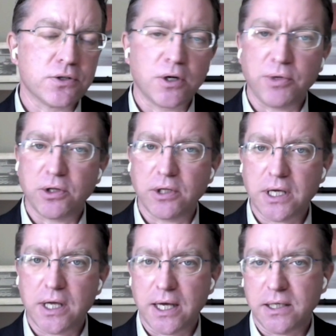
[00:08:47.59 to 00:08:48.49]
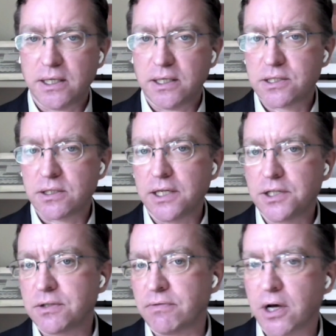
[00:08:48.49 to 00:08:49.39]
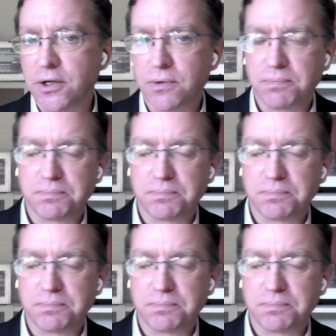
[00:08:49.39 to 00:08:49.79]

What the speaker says: durability, and insulation value.